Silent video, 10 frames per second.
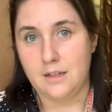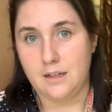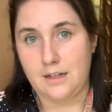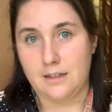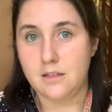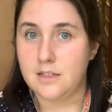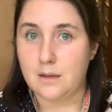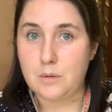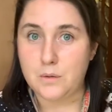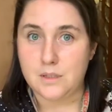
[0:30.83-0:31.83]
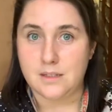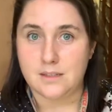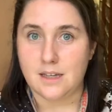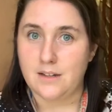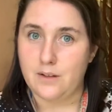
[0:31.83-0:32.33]
An anthotype
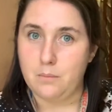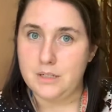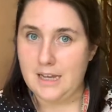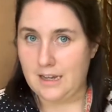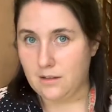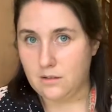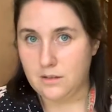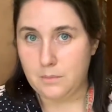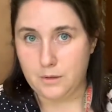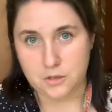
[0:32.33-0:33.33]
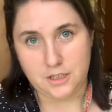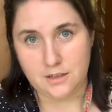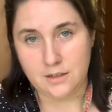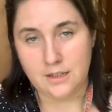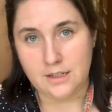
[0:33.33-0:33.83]
uses kind of a botanical
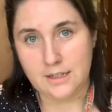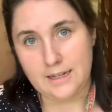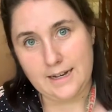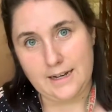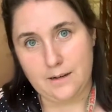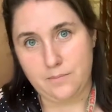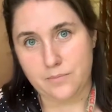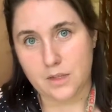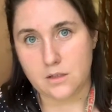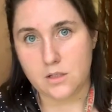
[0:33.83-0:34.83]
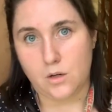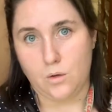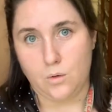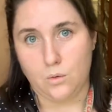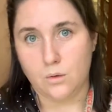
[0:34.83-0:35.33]
emulsion um,
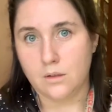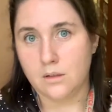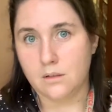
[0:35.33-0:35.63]
so